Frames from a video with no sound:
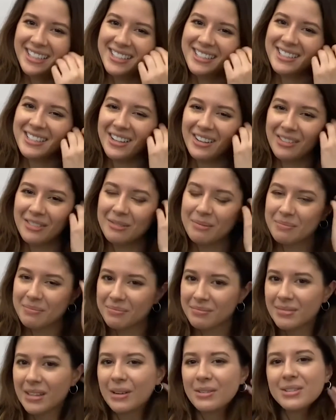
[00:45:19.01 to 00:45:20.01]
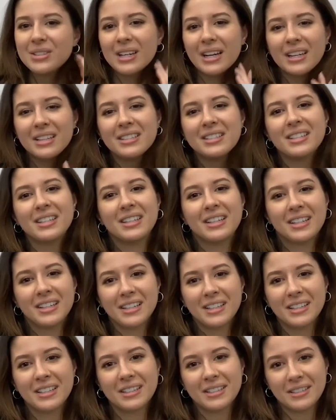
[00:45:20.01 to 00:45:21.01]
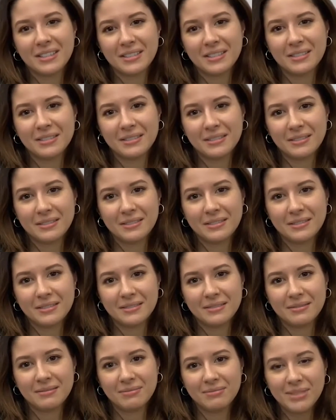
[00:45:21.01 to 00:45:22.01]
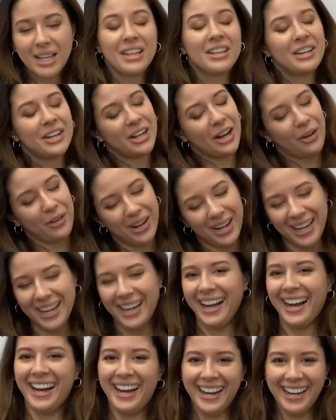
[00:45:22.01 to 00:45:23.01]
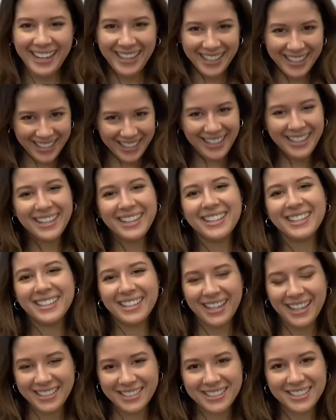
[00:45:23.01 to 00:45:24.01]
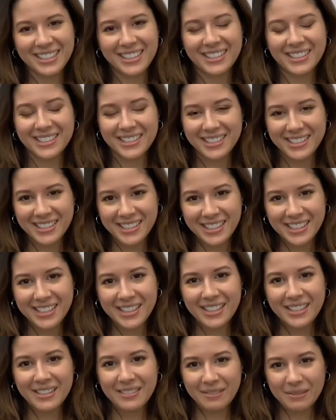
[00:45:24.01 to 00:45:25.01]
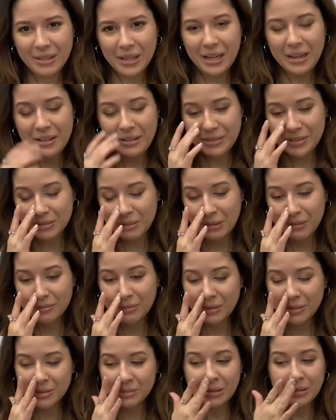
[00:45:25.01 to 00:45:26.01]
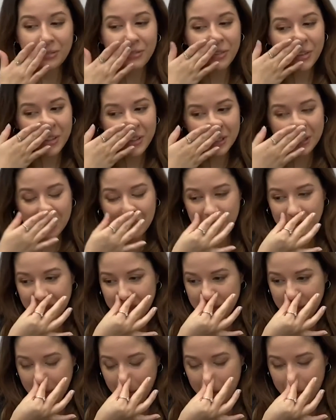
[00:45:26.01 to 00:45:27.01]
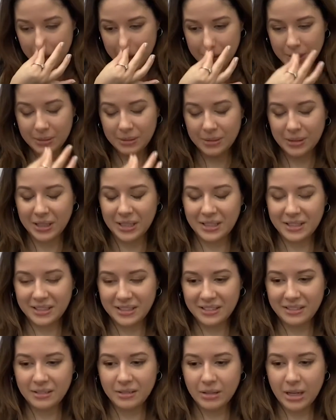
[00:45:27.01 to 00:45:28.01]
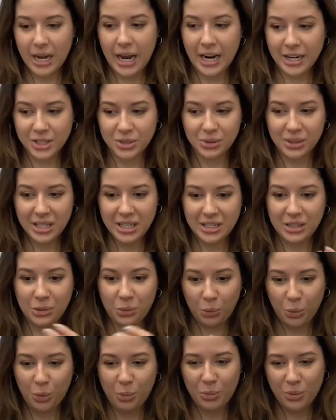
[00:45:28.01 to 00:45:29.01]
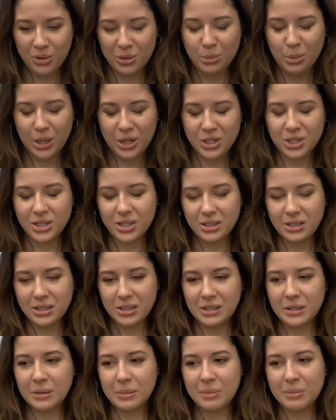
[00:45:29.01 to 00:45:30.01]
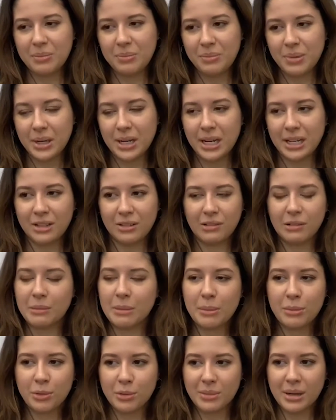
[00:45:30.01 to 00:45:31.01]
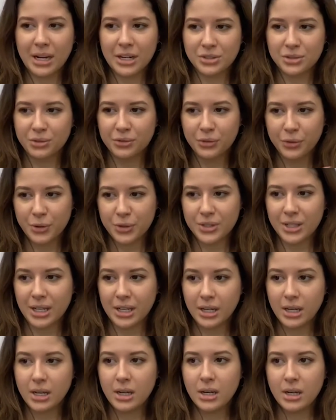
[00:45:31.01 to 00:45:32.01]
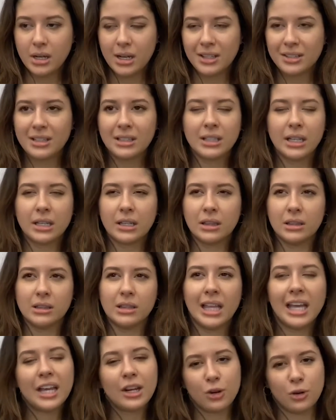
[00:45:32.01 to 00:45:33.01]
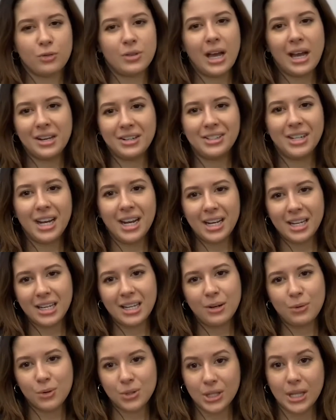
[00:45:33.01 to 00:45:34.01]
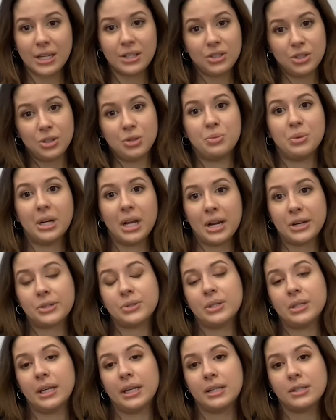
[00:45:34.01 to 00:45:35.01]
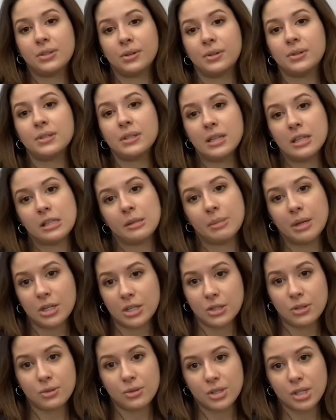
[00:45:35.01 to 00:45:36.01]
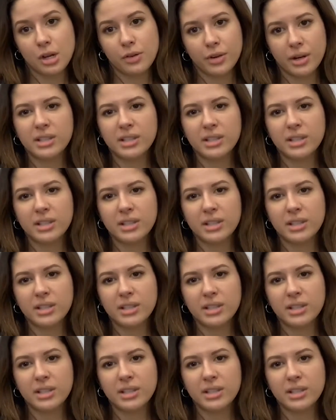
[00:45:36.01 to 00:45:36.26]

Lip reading: So now I know that I need to go to you to get a flu shot. Yeah, there you go. Yeah, so yeah, that was my first experience, like actually in a room with a patient. But I don't remember my actual first like. I think like later that day he was like, "Do you want to actually like start seeing the patients yourself?"